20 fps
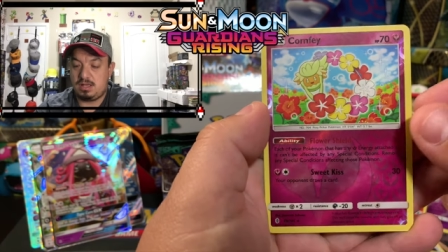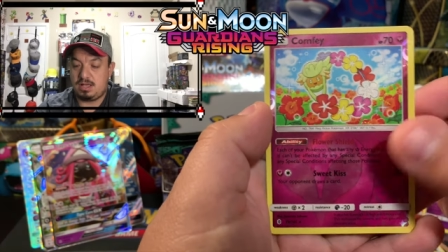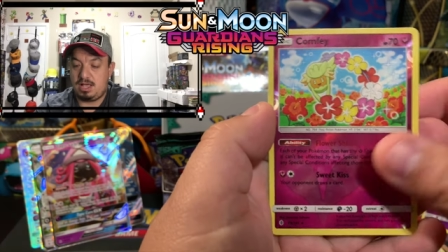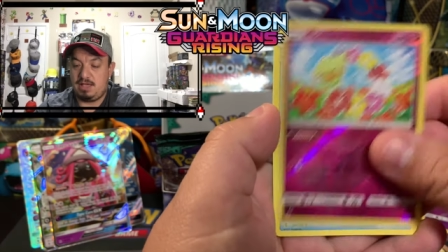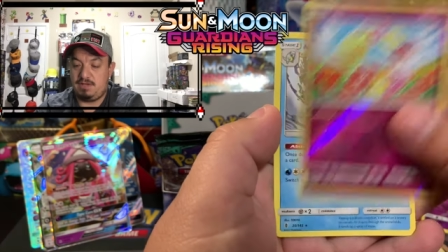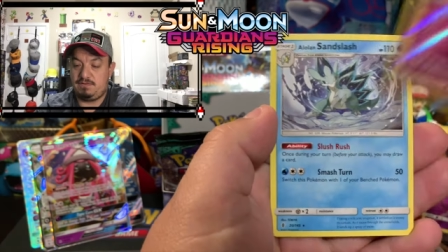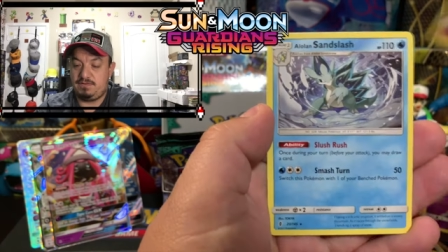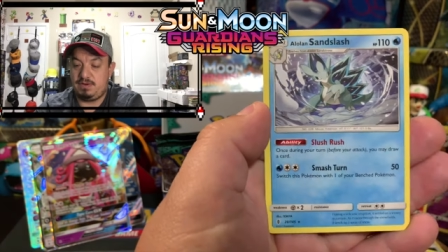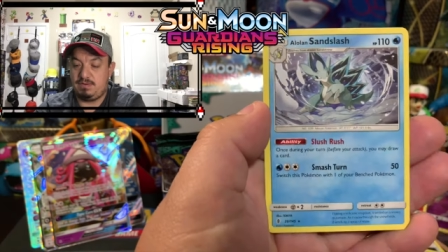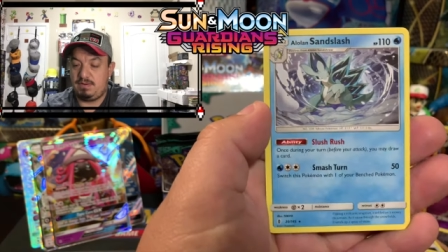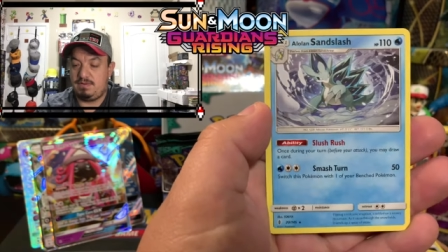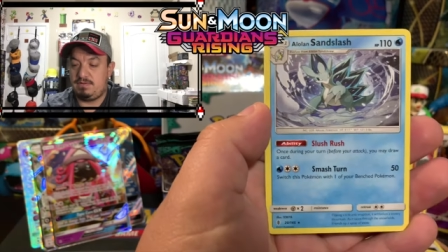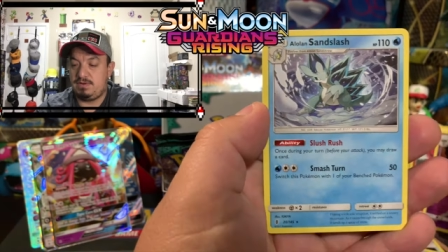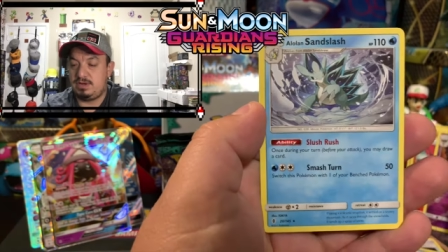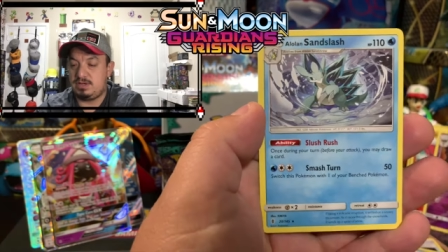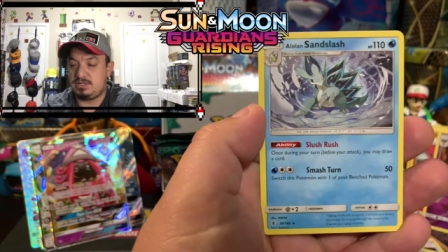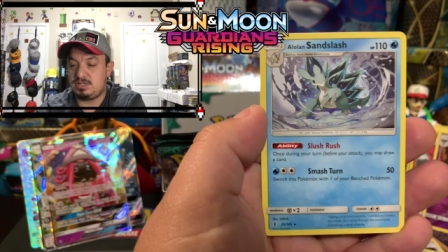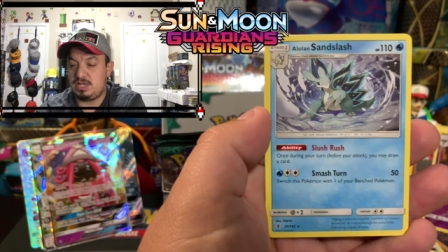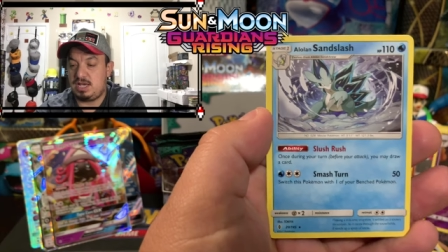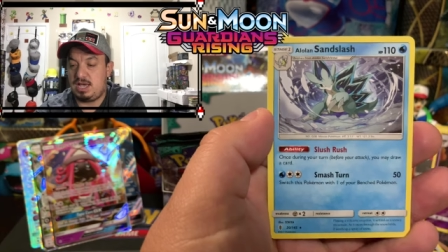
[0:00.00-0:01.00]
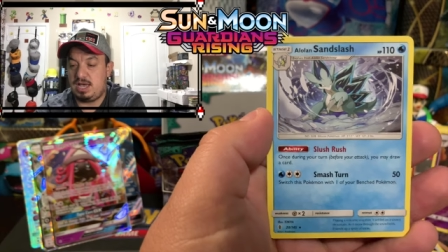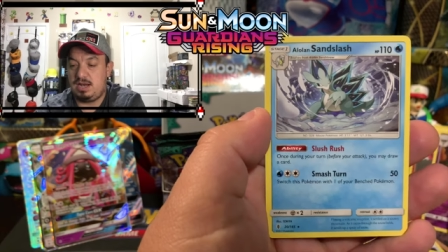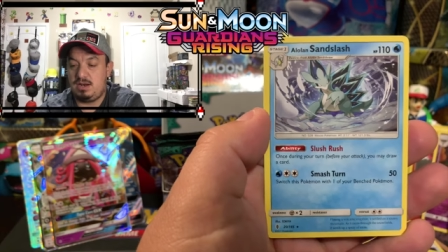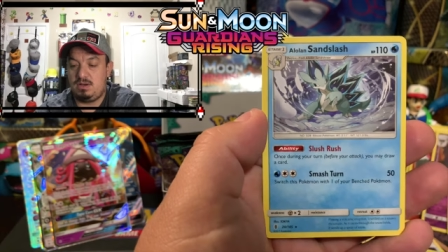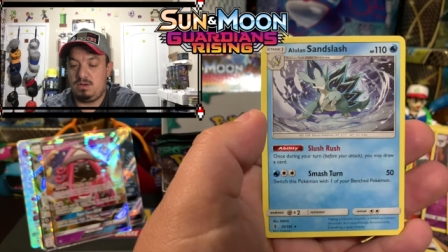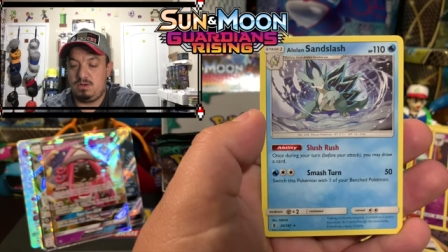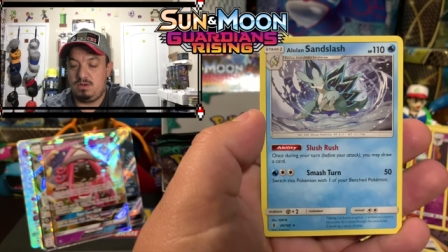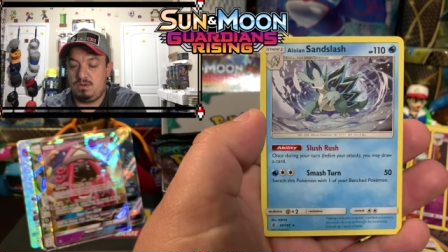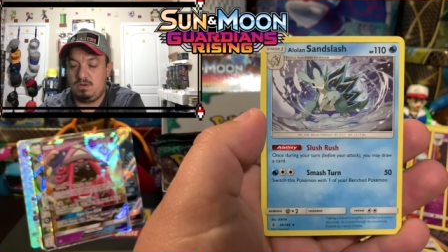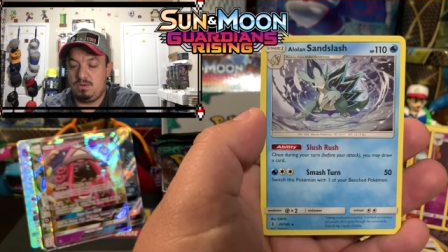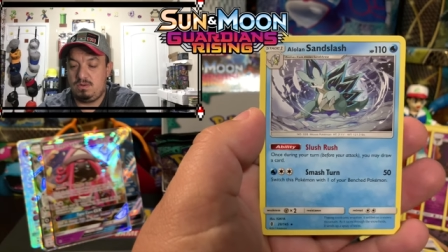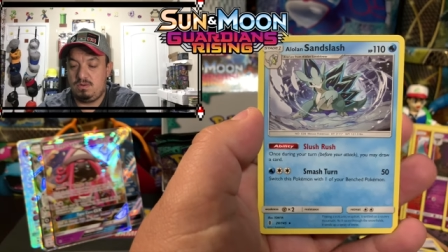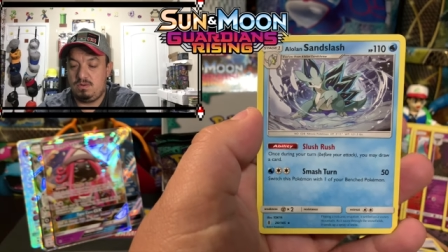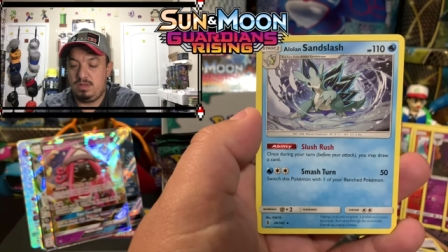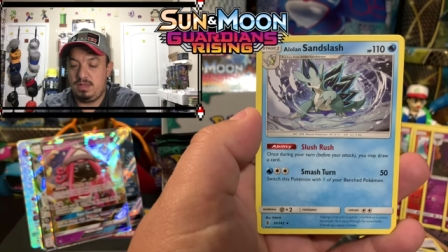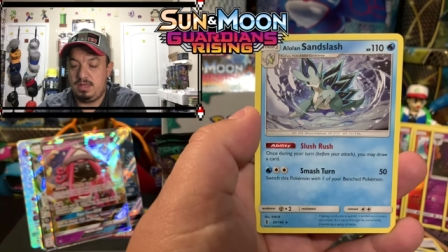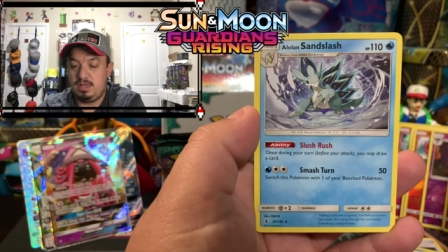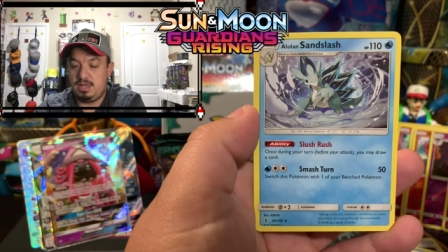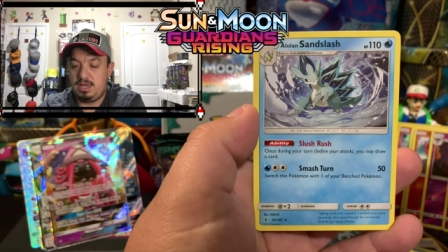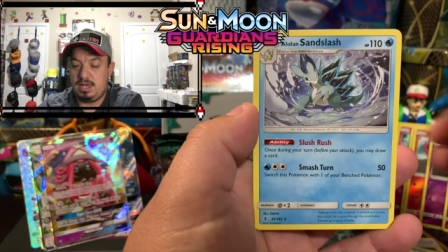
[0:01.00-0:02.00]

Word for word: Comfey Reverse, Hollow,